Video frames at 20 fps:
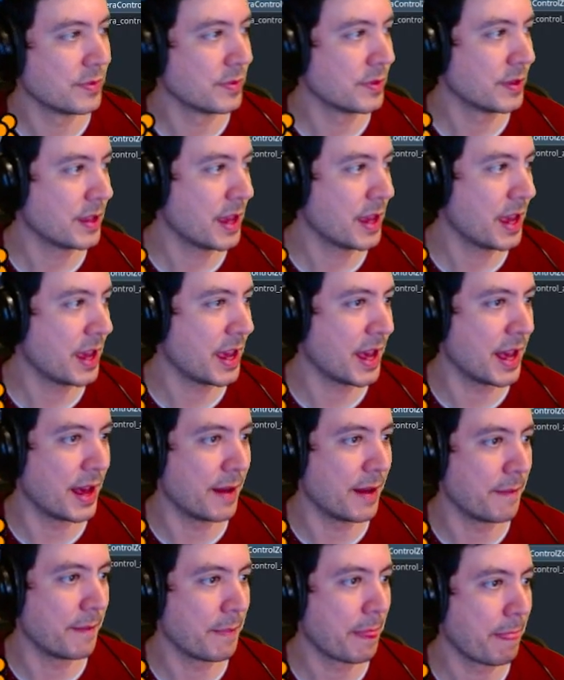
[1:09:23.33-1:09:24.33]

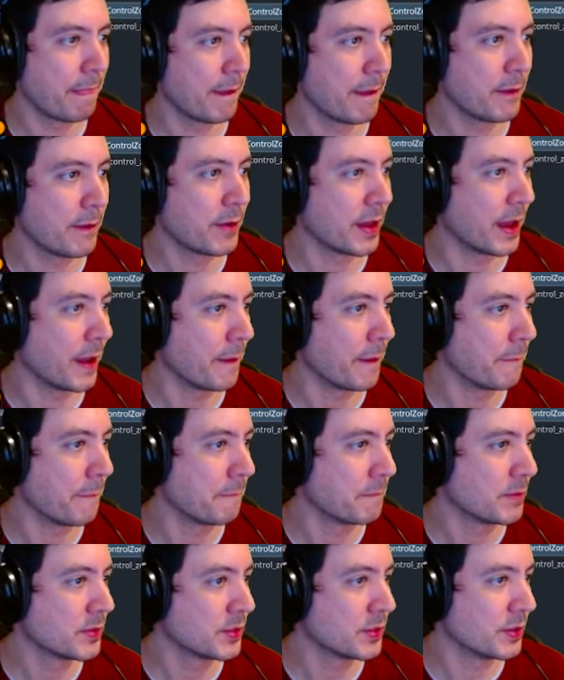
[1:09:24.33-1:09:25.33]
Yeah, okay.
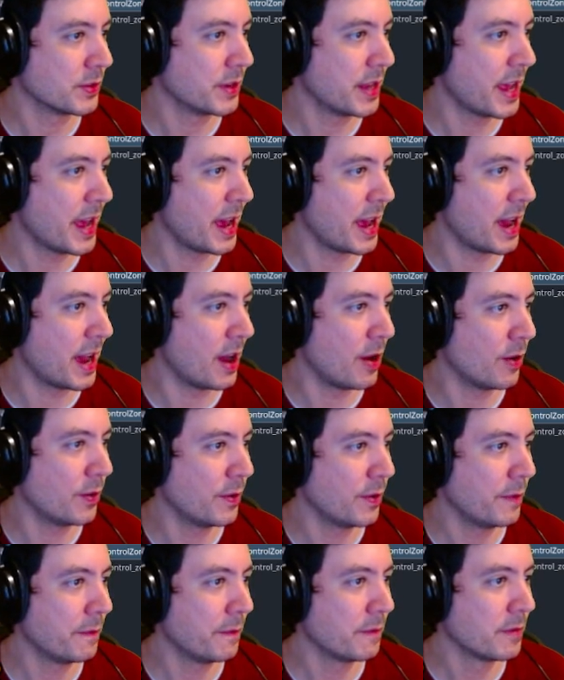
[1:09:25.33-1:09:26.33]
So
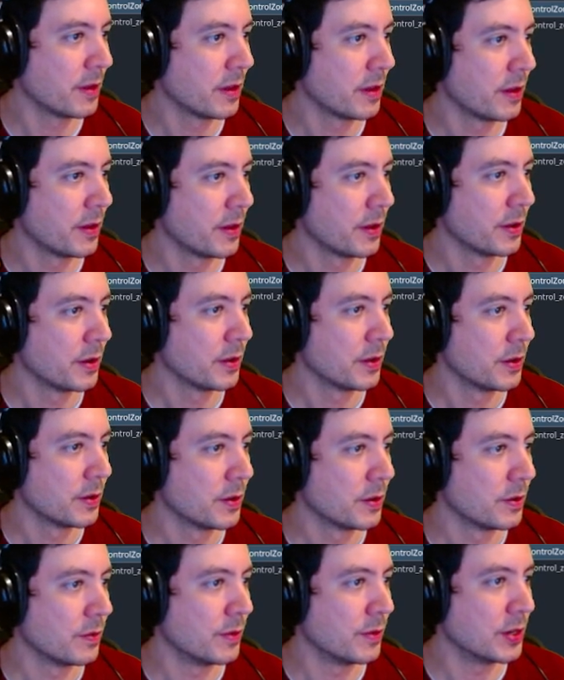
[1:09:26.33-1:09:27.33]
now
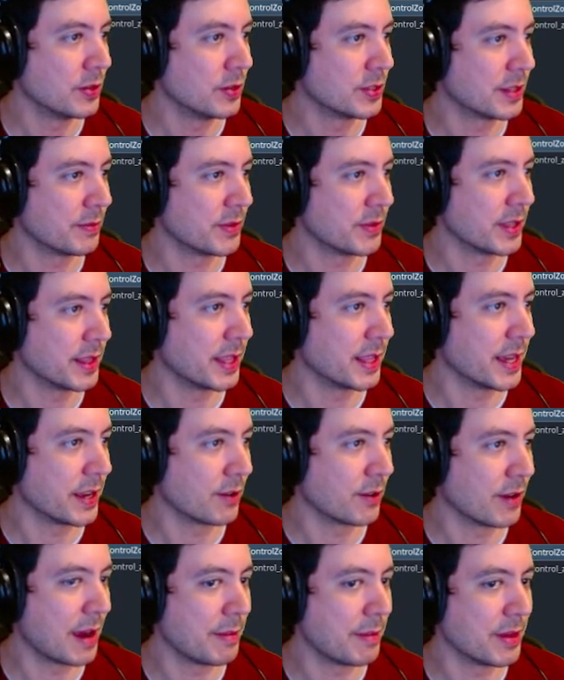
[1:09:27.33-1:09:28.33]
we do something
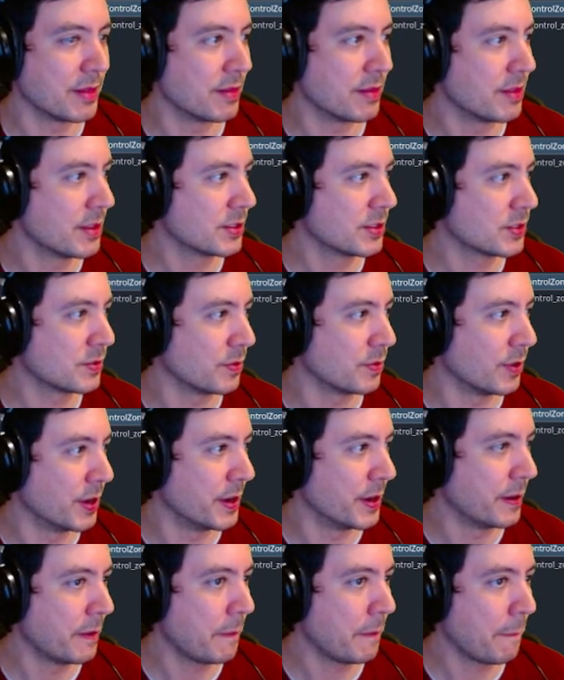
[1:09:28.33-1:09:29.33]
like grabbing this
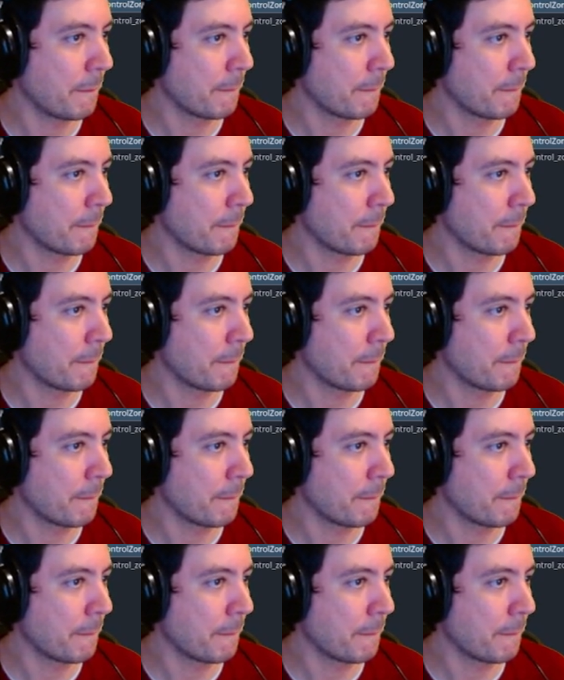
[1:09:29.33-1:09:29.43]
one.